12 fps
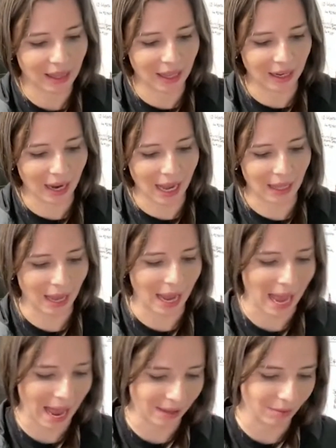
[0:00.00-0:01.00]
And then I
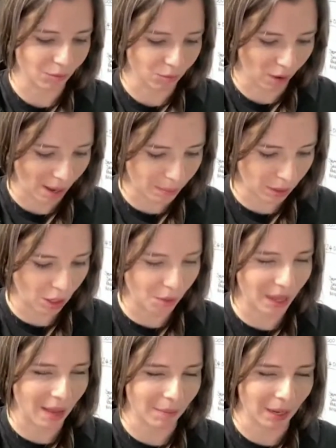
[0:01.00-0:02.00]
had right below
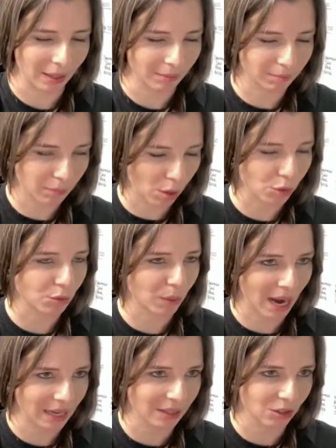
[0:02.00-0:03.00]
that my
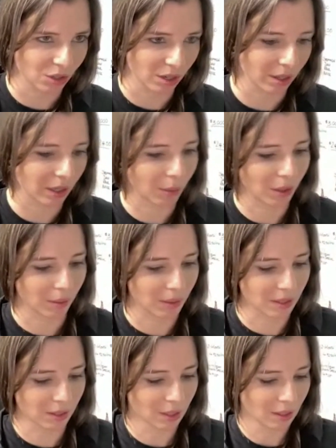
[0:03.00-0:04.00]
post-practice journaling, where it
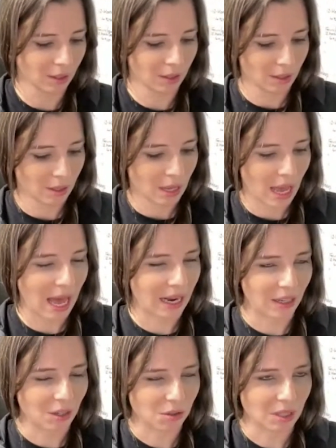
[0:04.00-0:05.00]
was, how'd
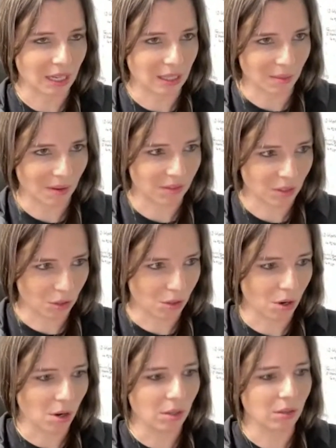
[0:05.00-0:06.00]
I do sticking to my physical
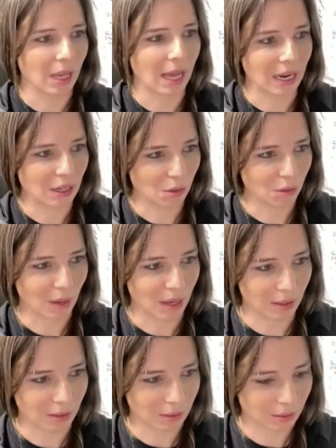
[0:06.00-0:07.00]
goal? How'd I do with
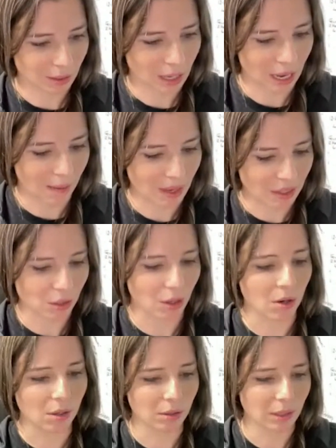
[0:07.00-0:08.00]
my mental
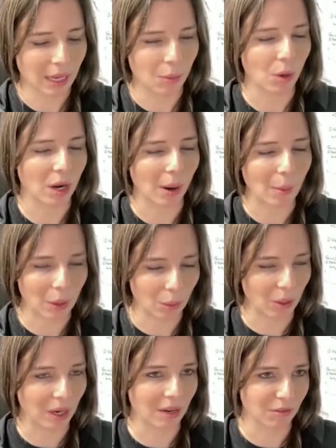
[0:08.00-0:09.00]
goal? And what do I want to
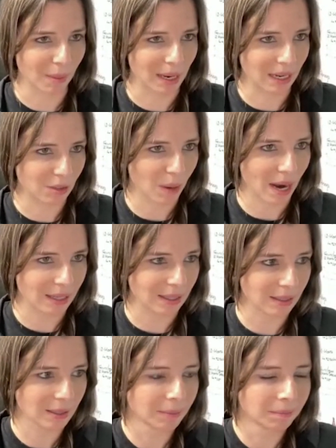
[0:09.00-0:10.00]
work on for my next
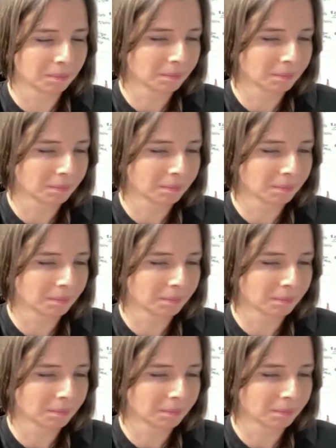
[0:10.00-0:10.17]
practice?